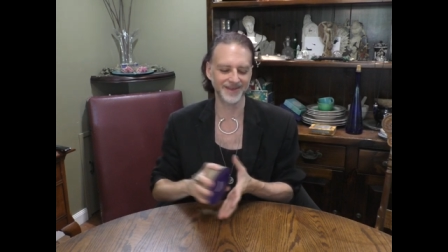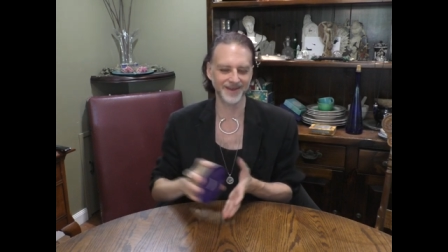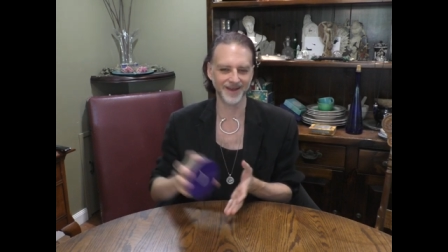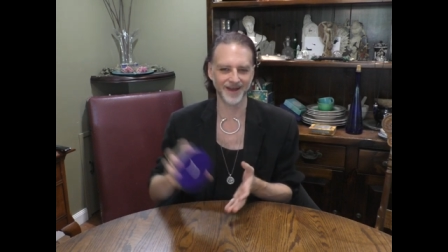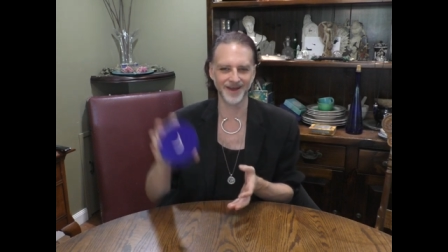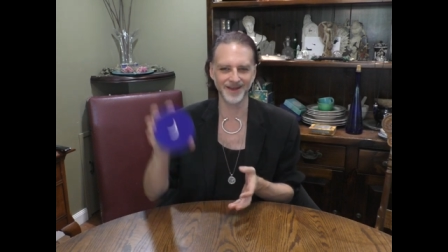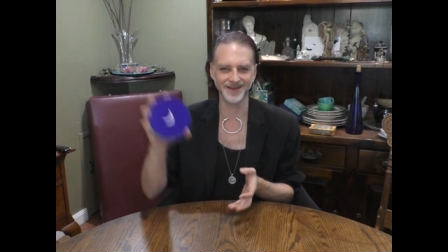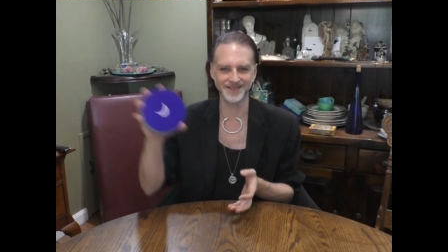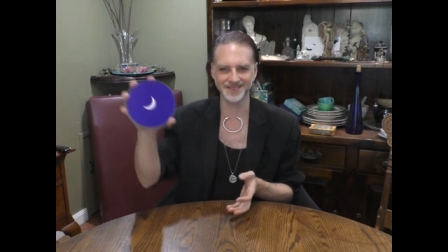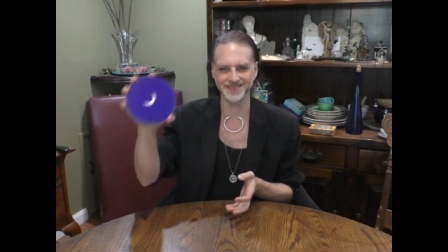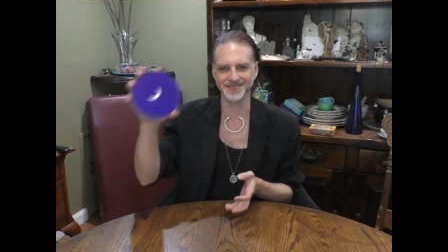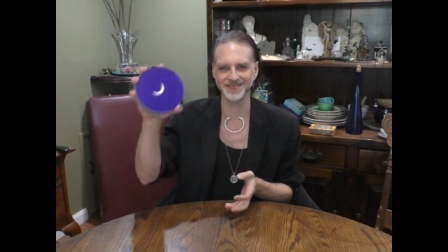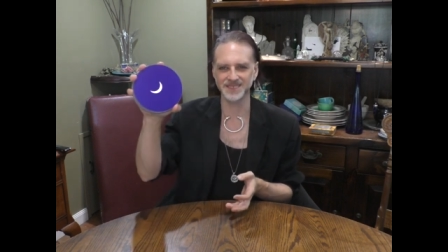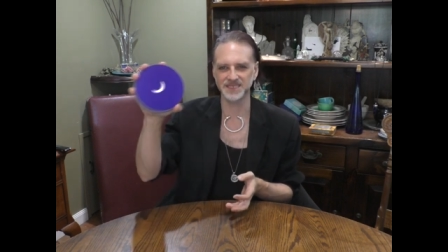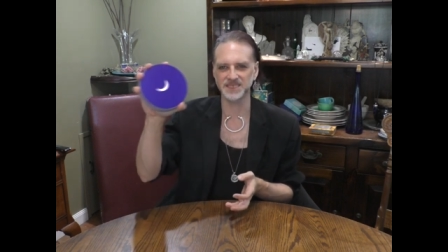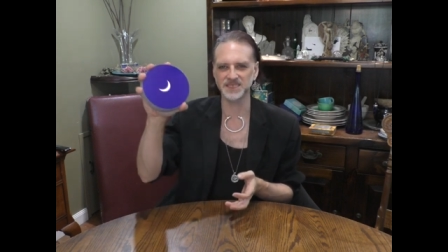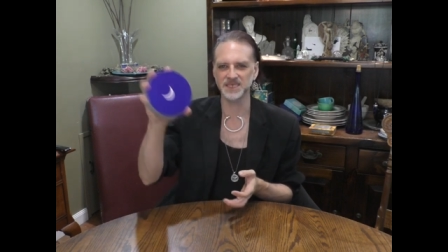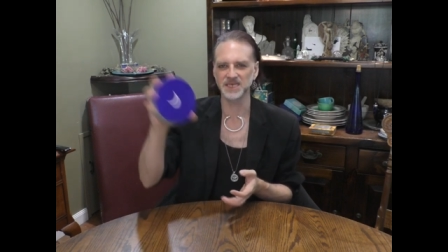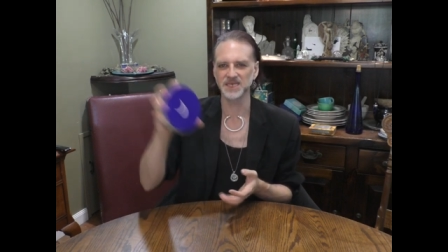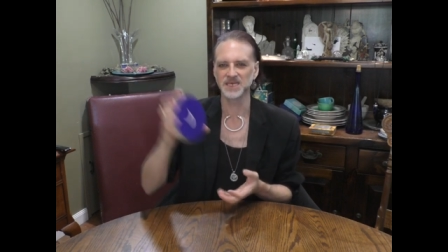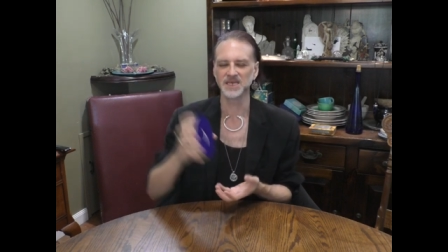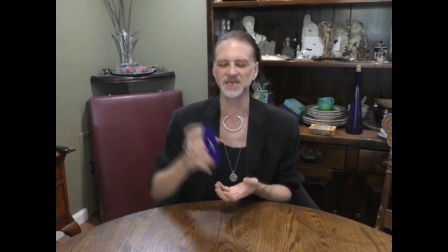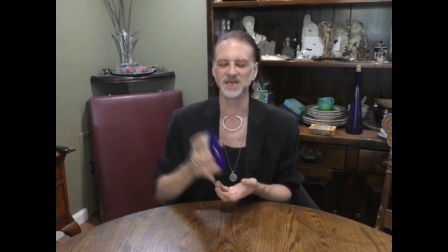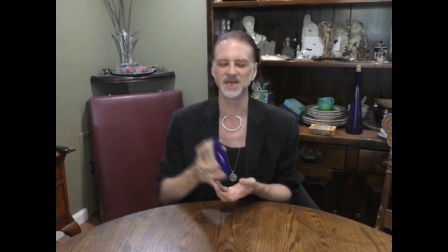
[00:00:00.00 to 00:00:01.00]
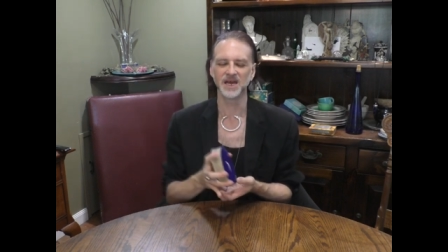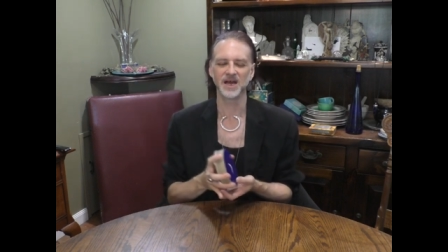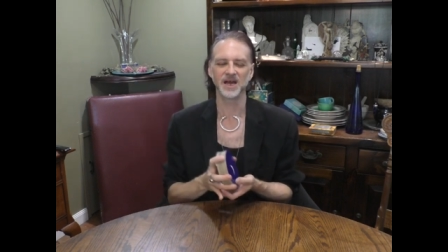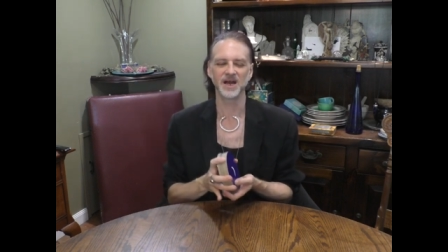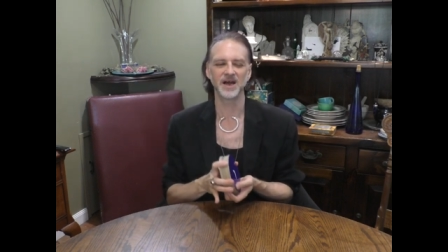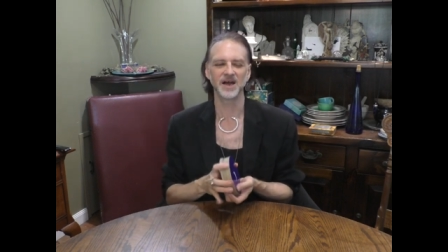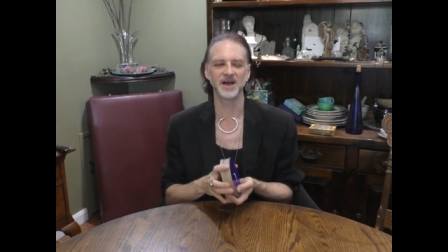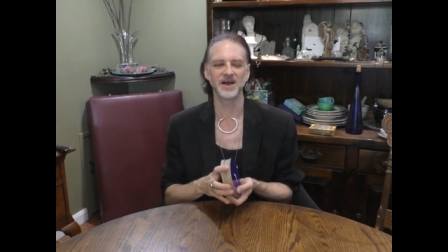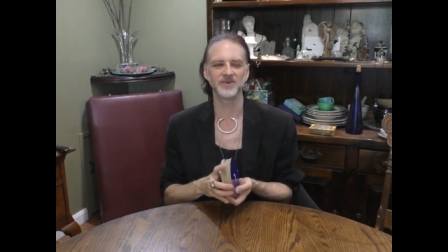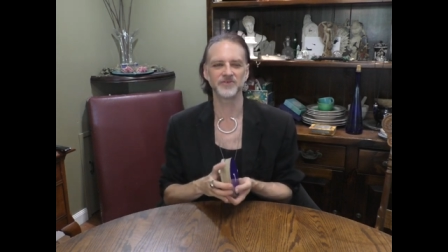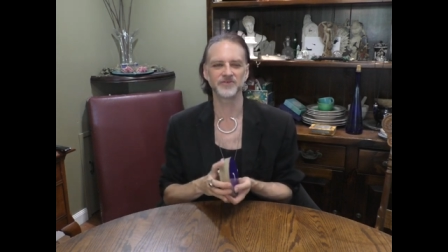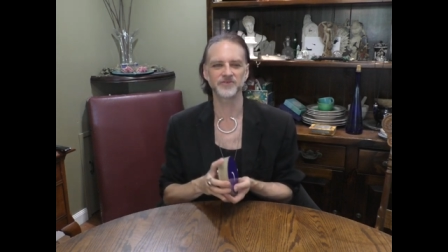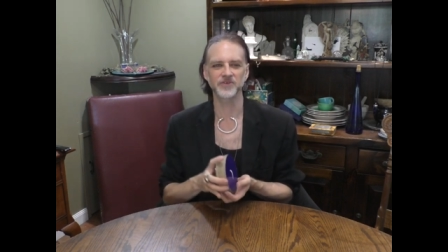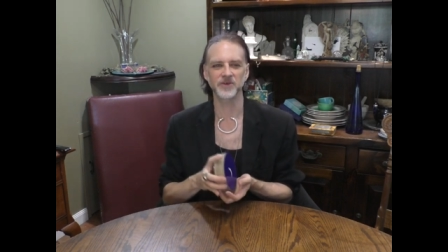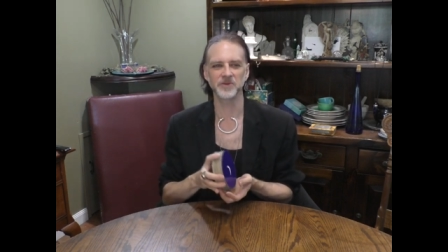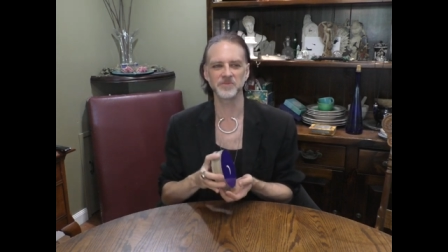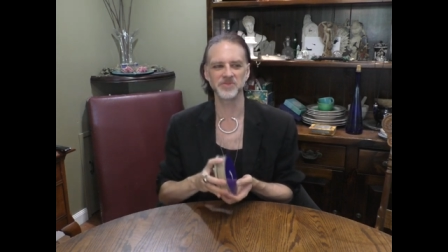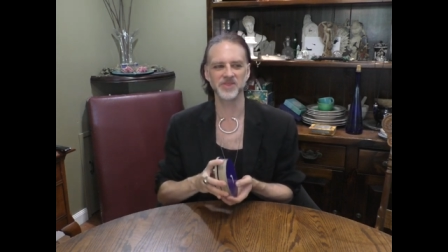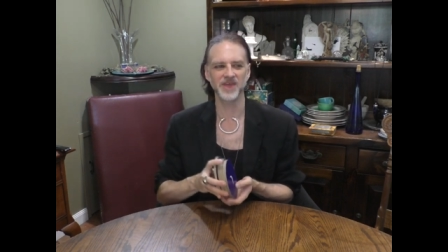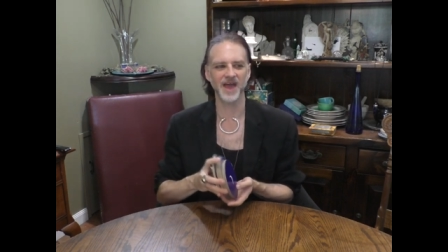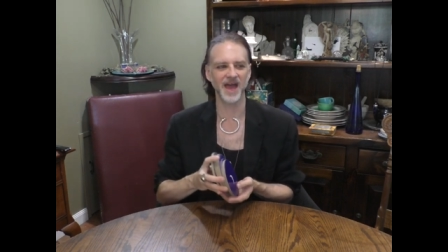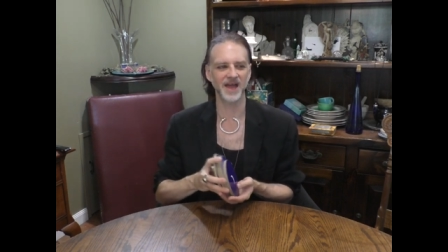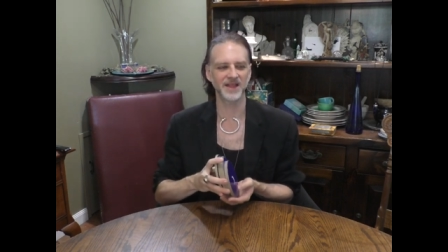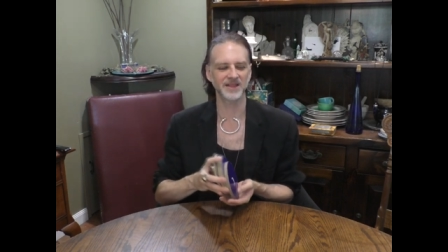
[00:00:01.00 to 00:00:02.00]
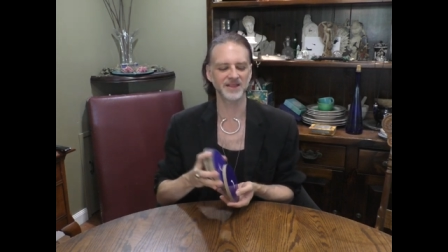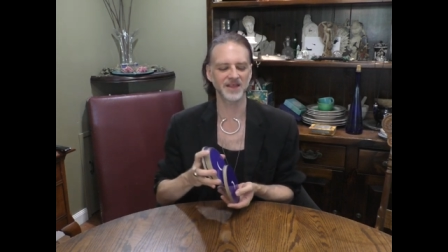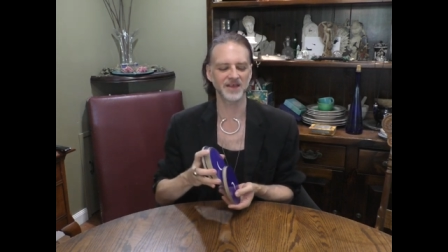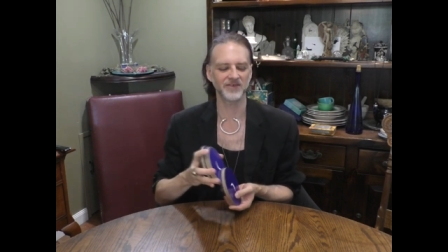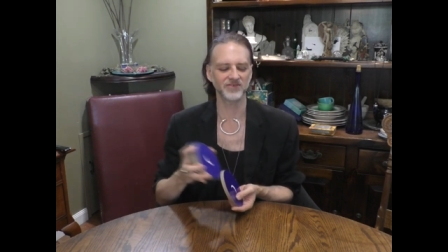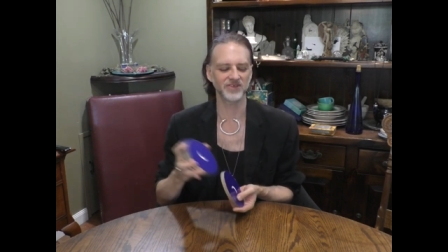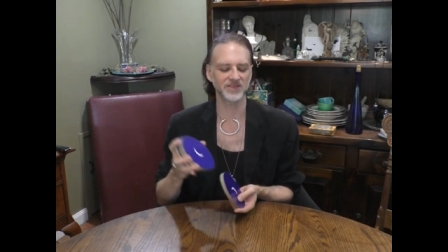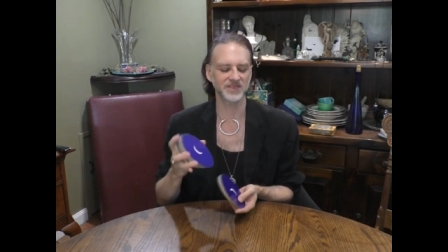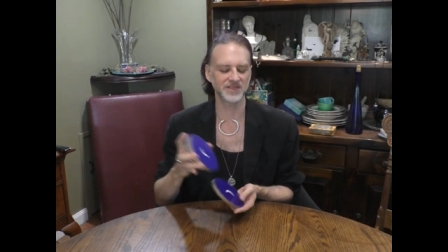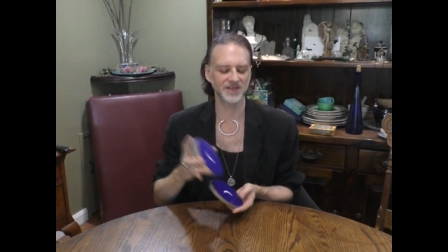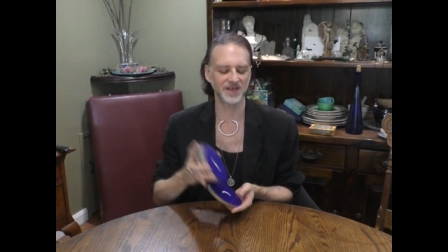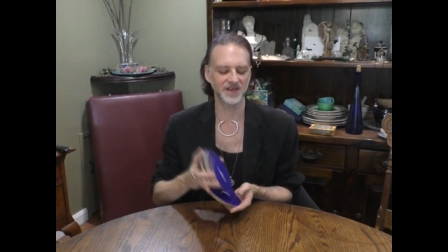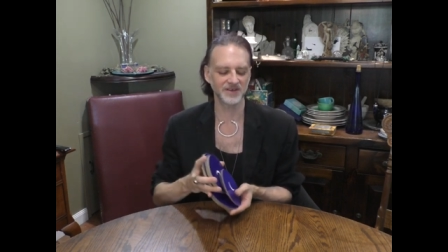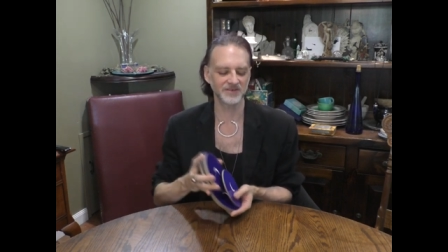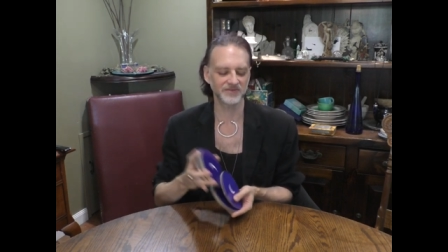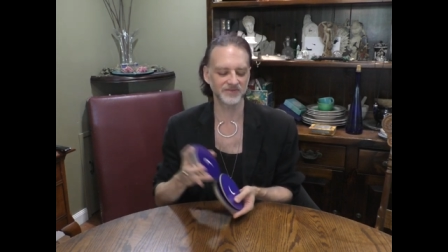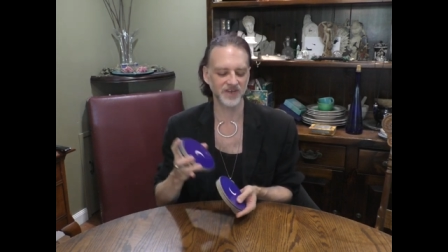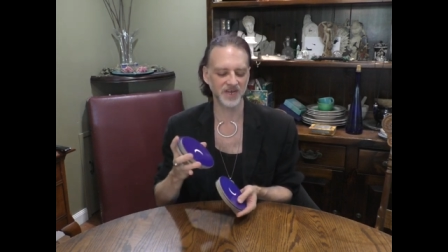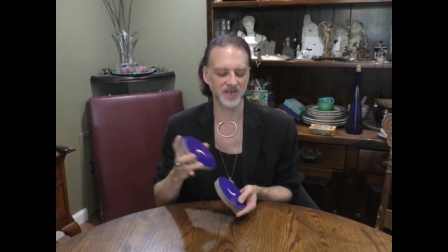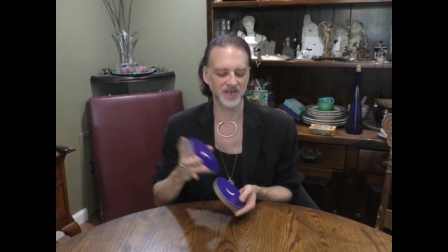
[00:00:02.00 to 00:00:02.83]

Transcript: goddesses uh, from that level of